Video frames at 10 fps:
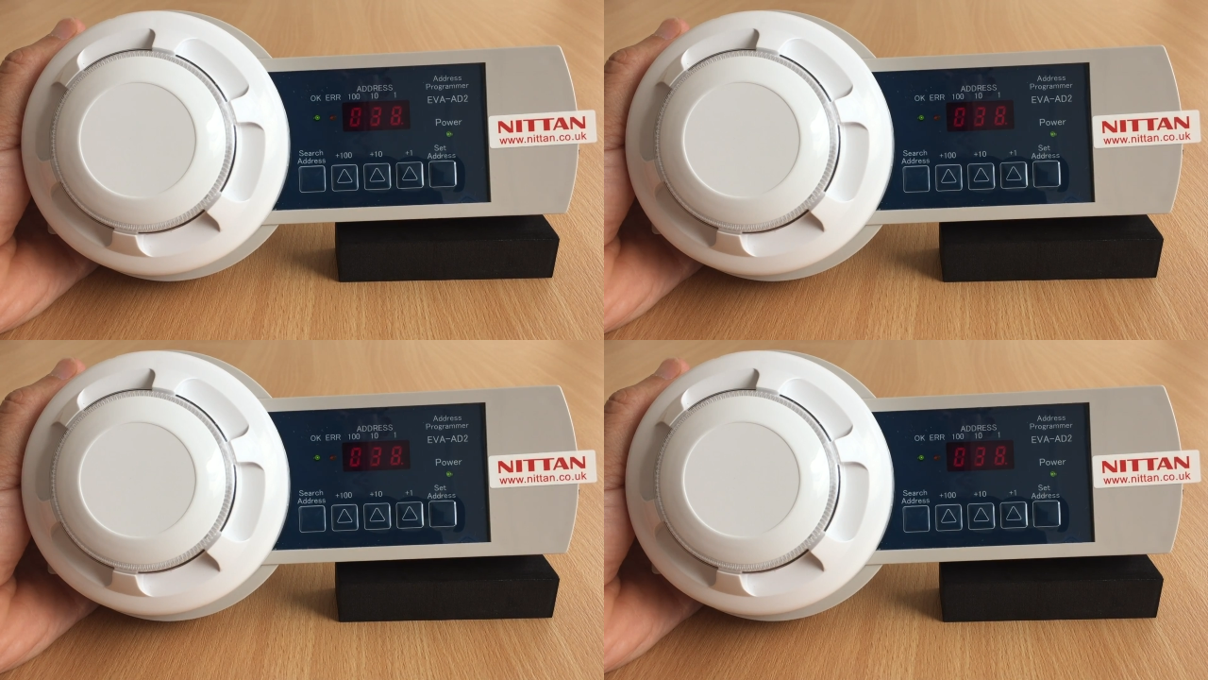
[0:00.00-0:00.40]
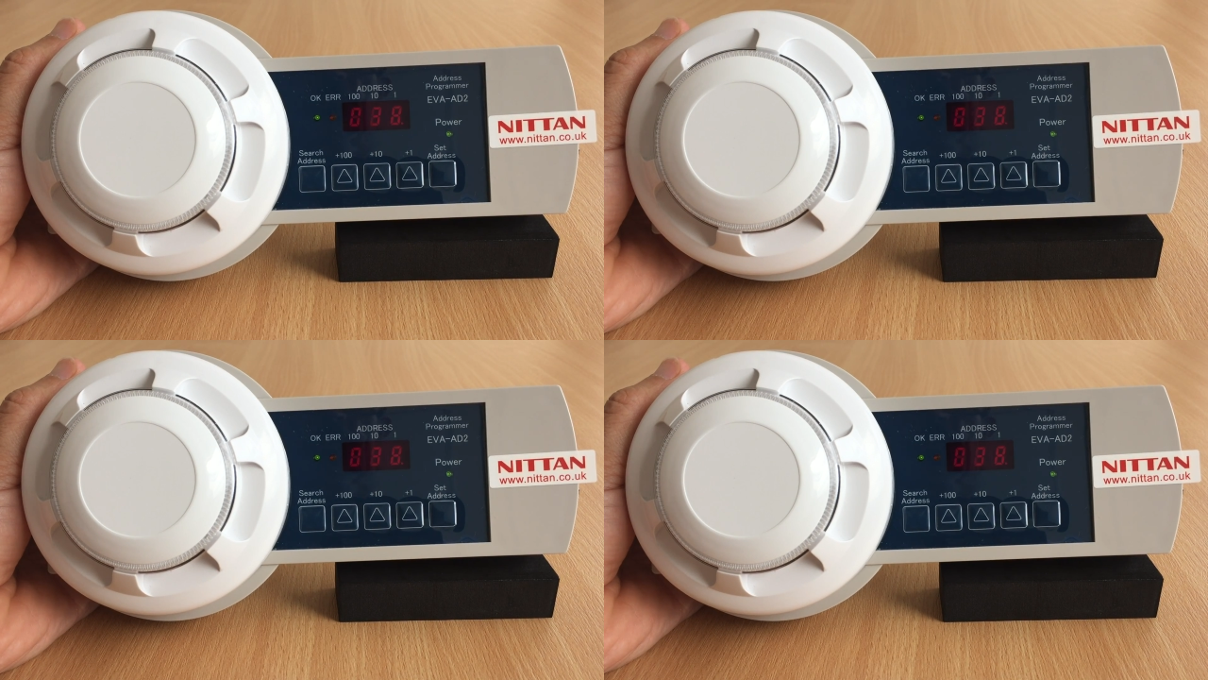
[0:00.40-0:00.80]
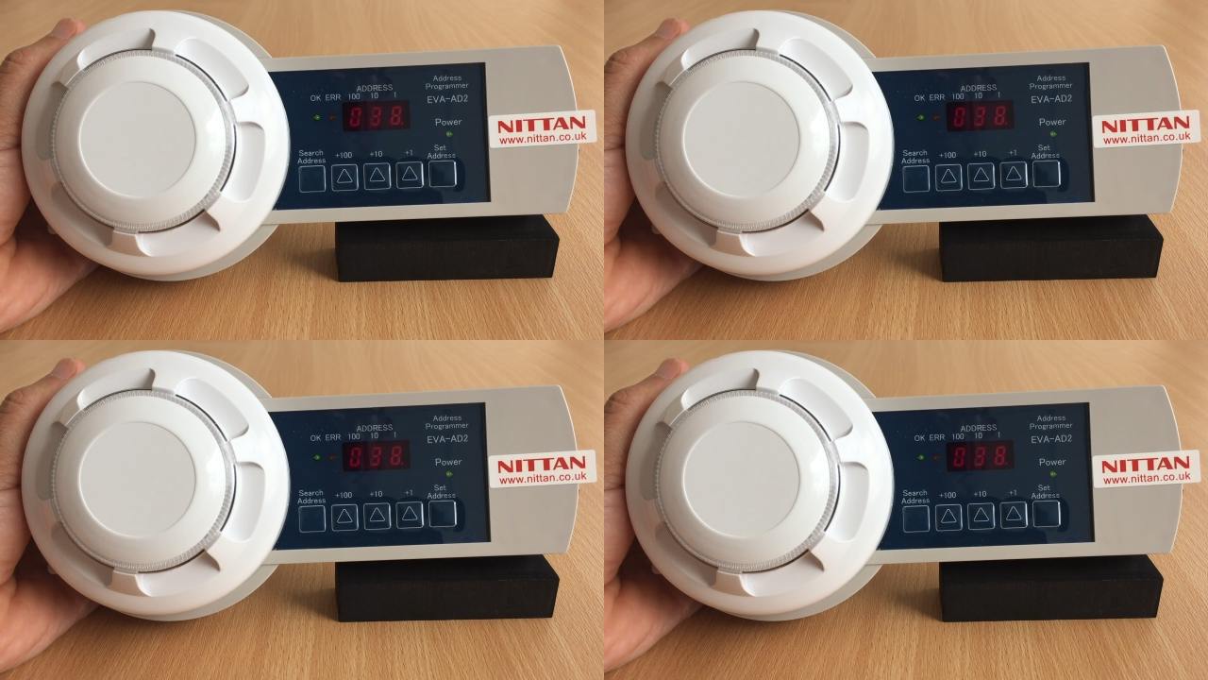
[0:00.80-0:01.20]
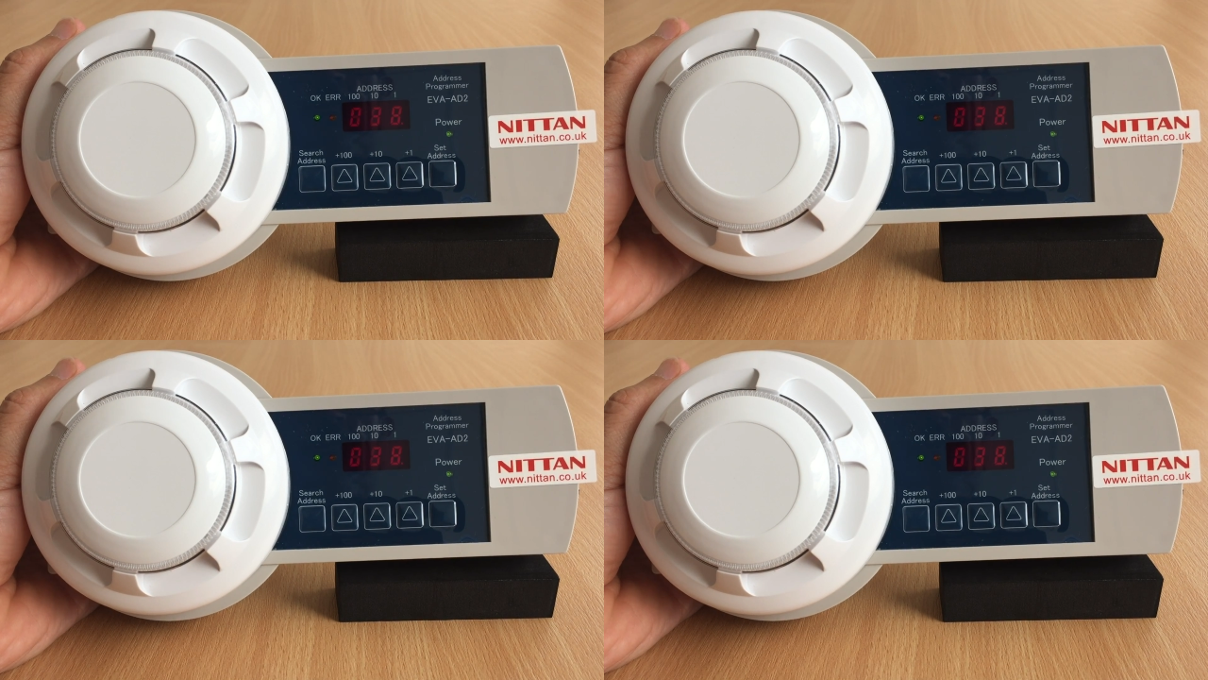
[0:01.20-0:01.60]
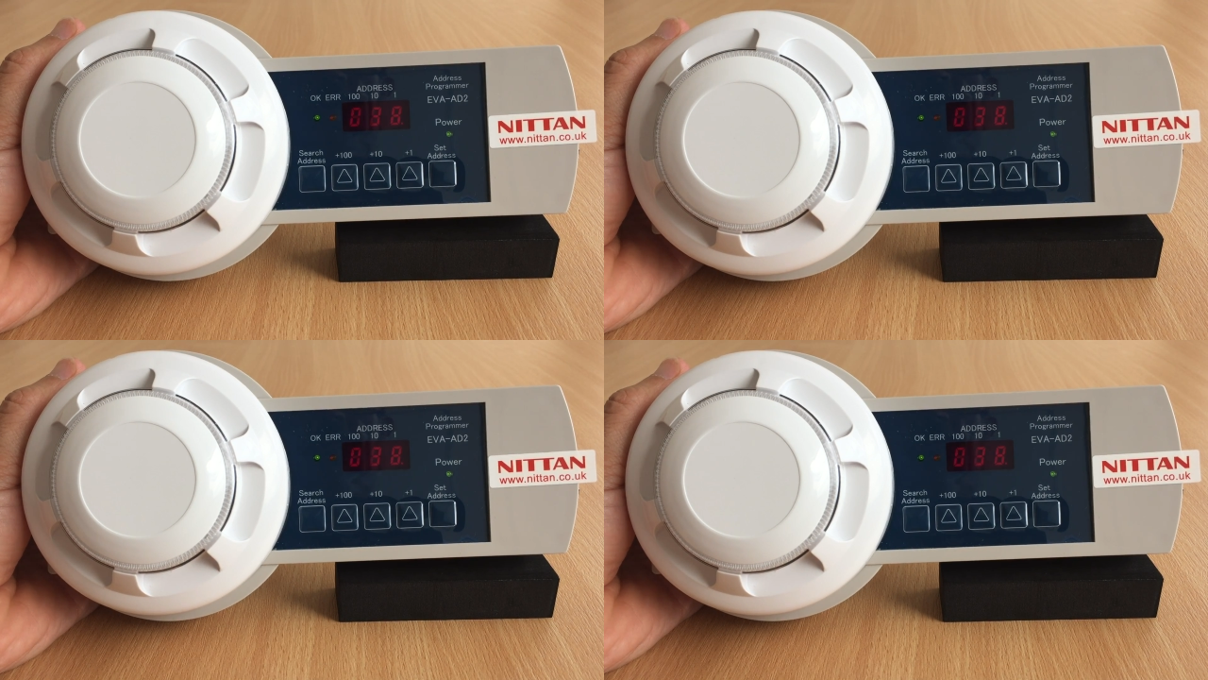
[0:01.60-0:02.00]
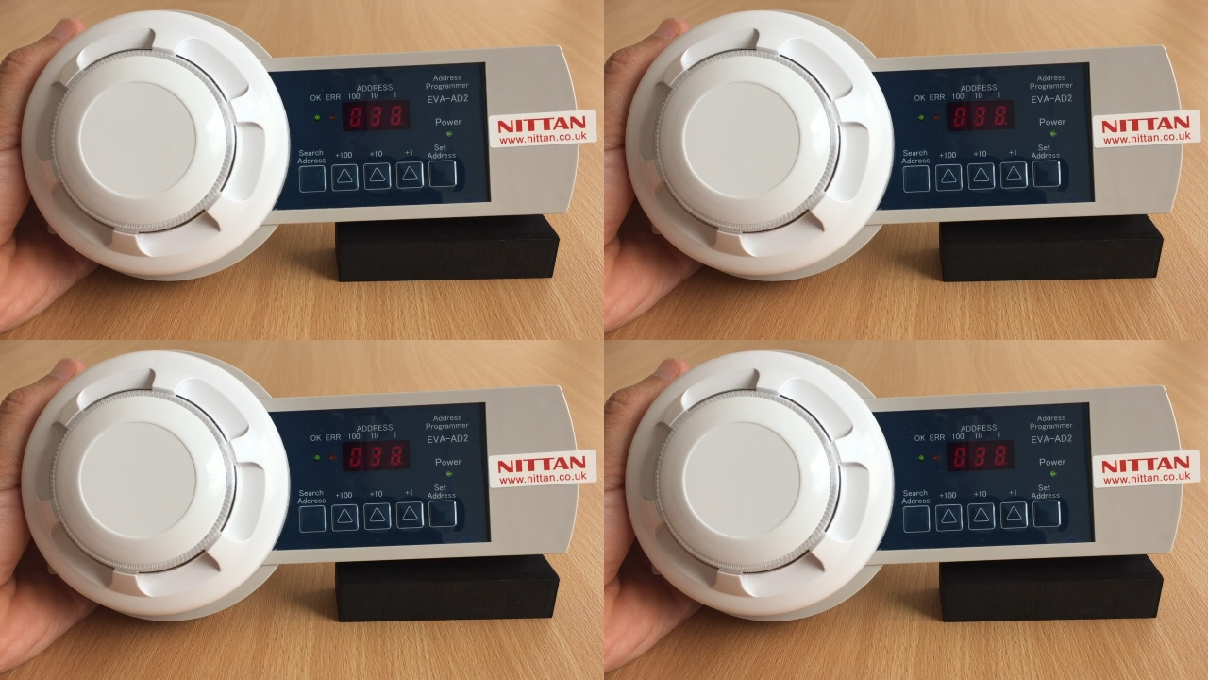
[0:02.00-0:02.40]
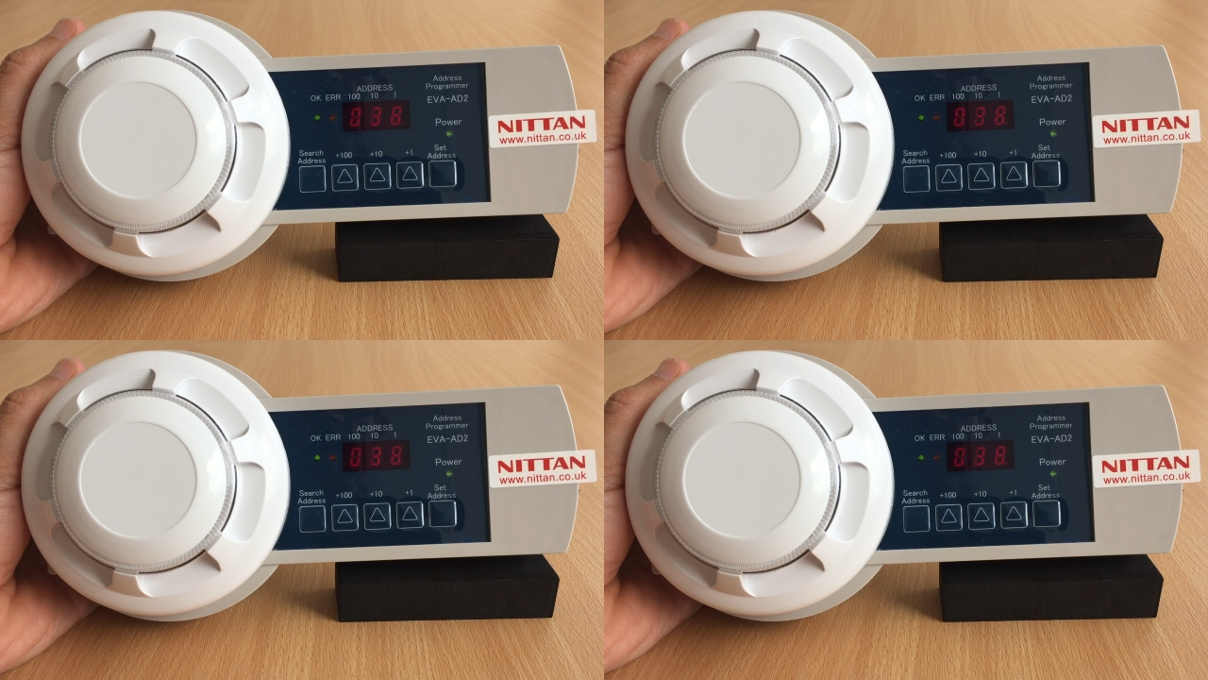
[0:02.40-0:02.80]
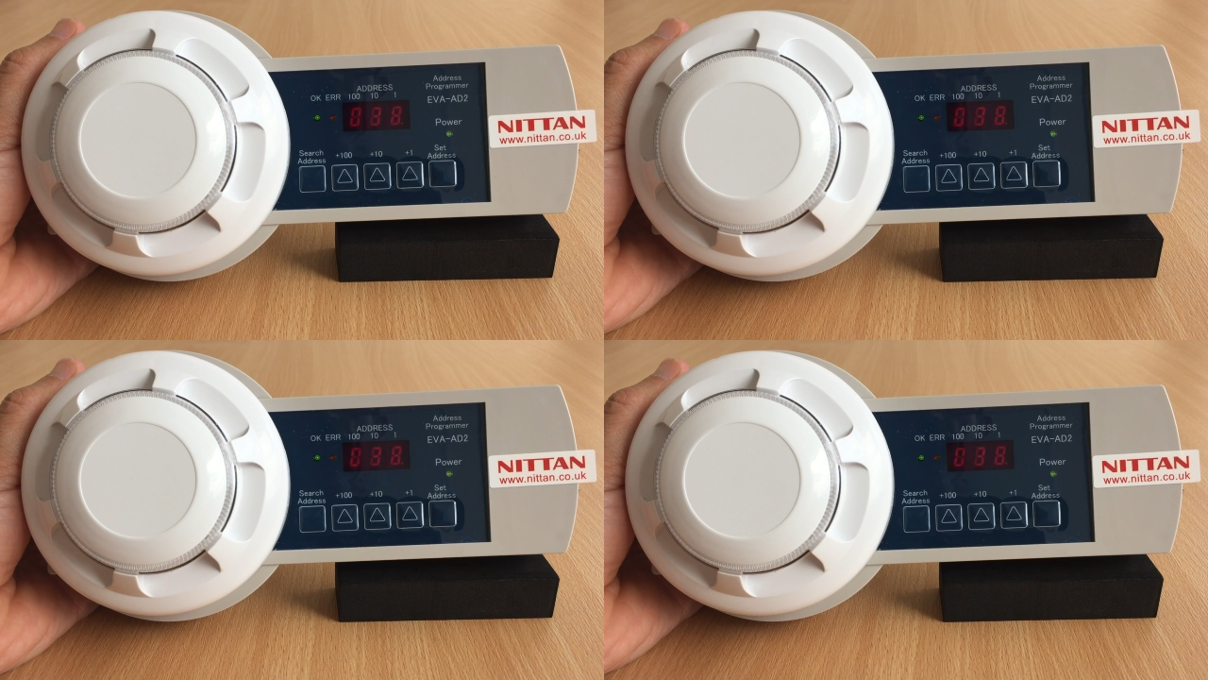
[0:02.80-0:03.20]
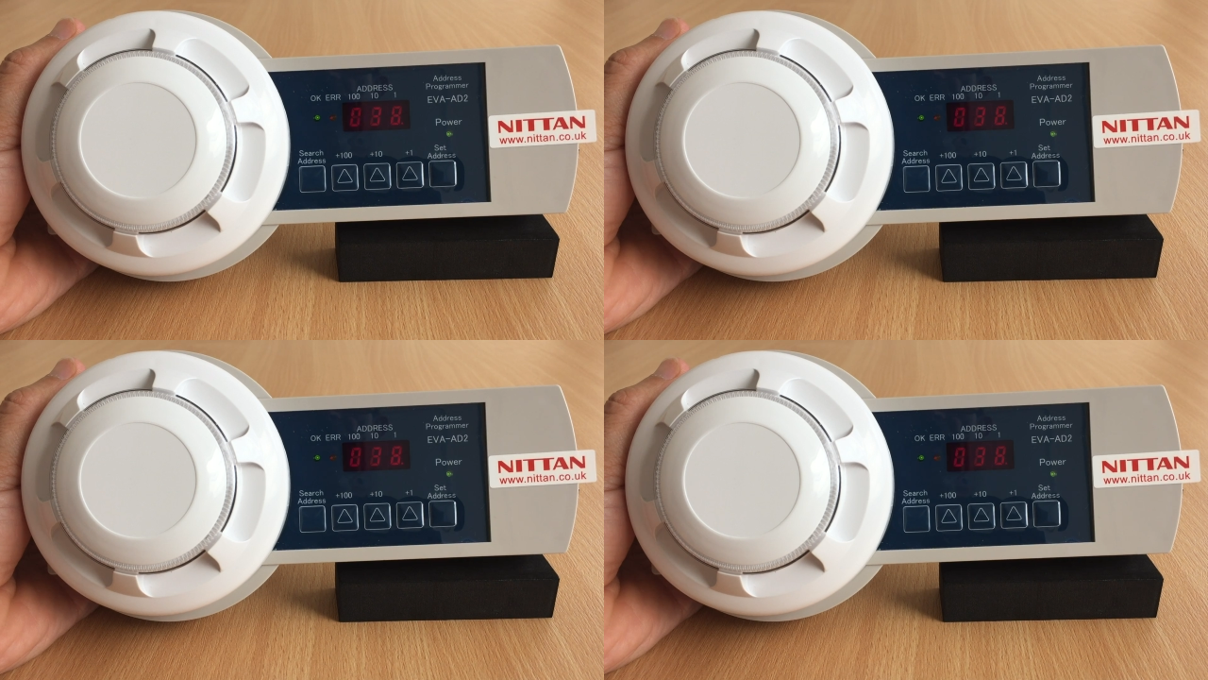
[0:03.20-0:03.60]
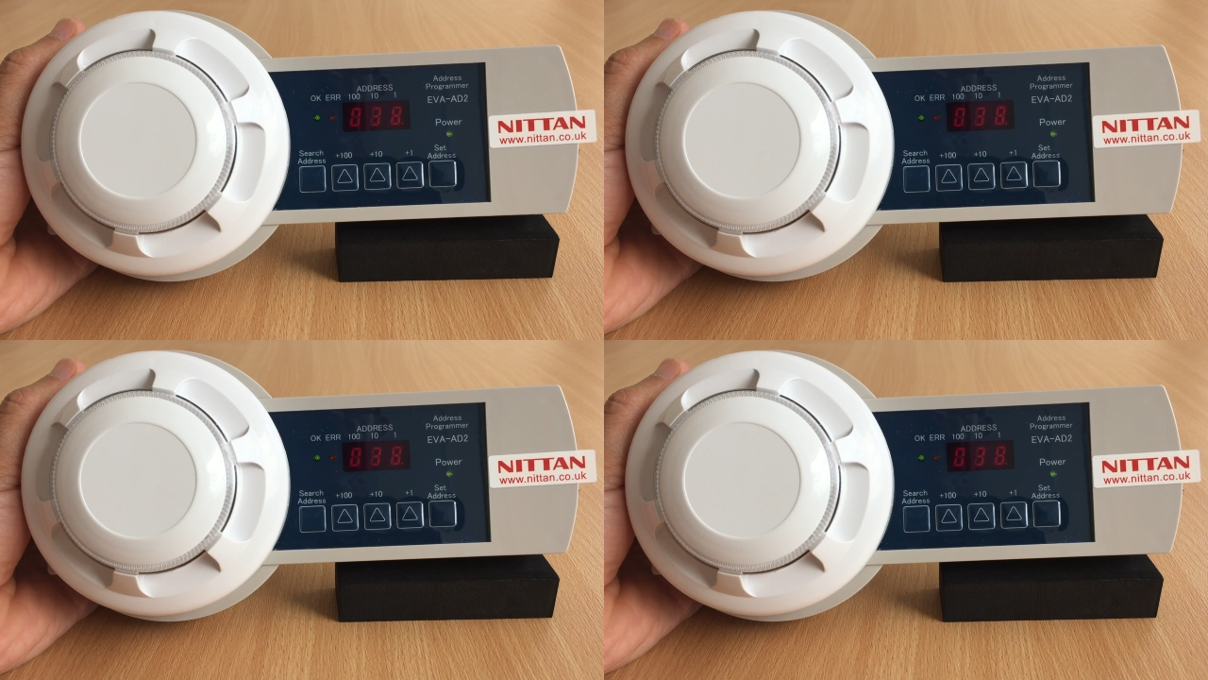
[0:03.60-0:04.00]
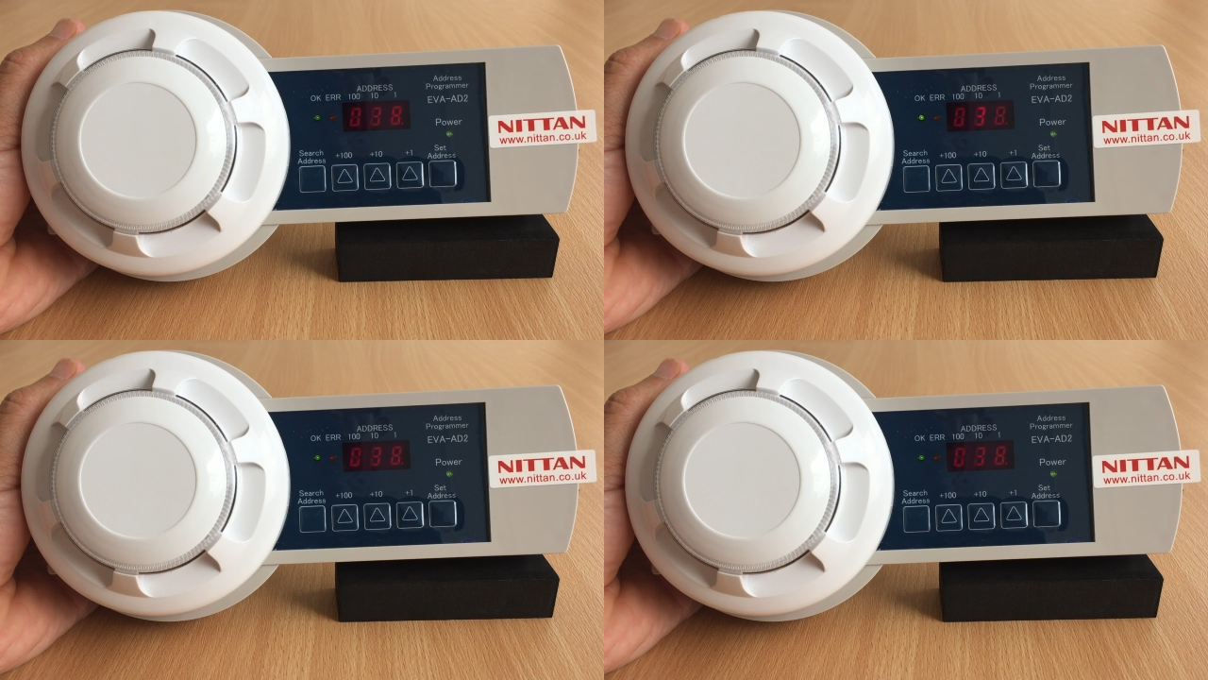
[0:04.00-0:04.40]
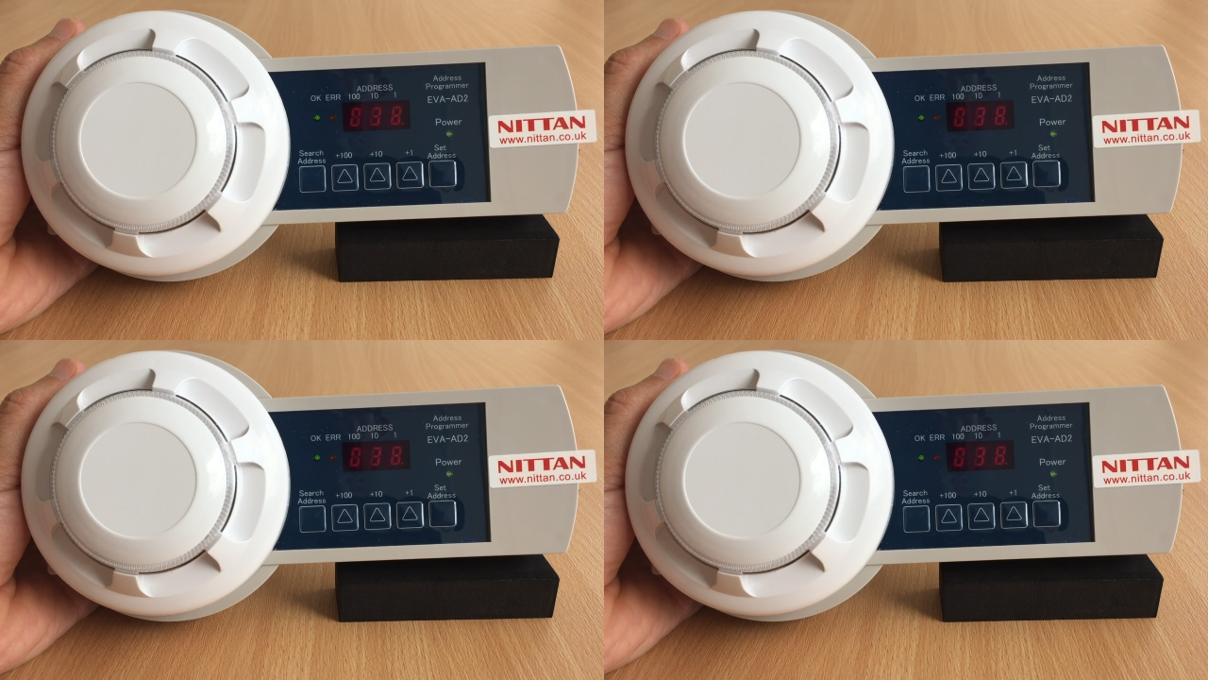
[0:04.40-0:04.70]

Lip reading: (no speaker visible)